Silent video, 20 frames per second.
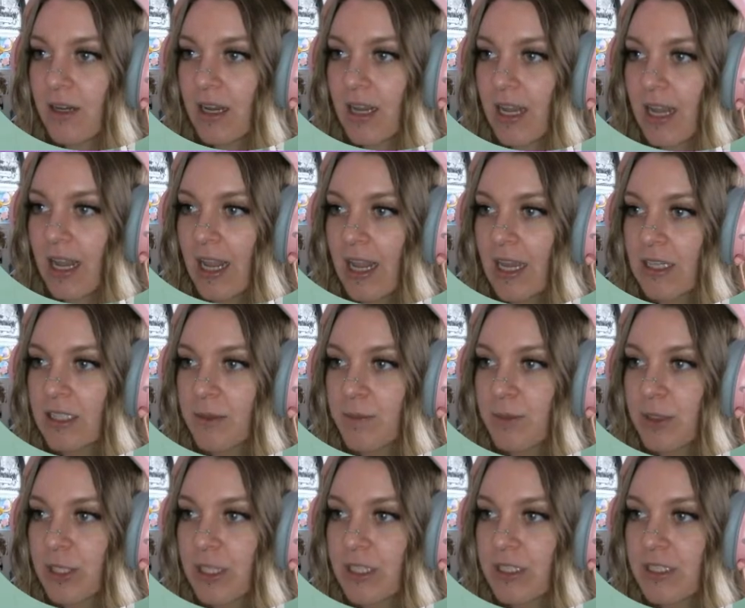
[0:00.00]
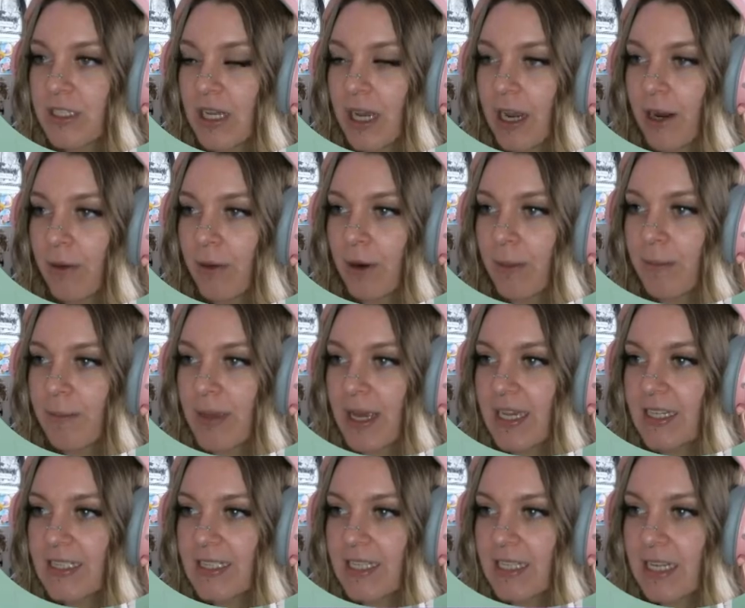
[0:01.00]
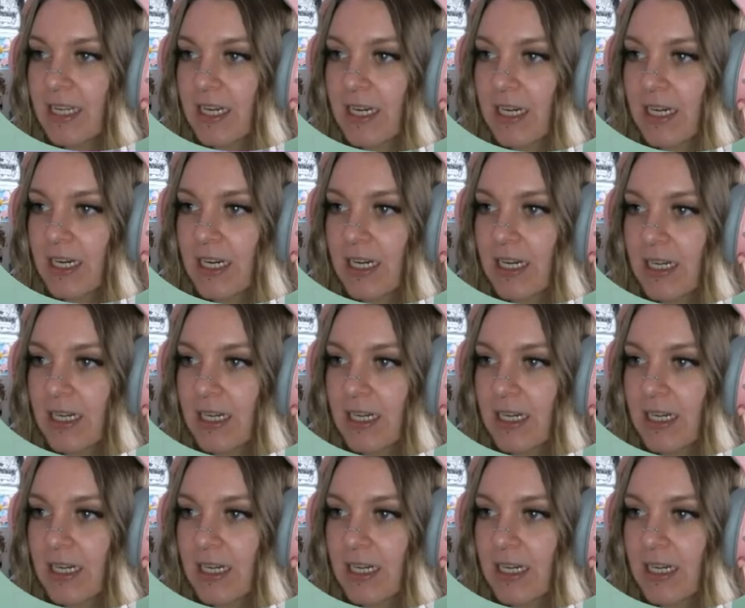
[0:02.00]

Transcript: and put our beds in here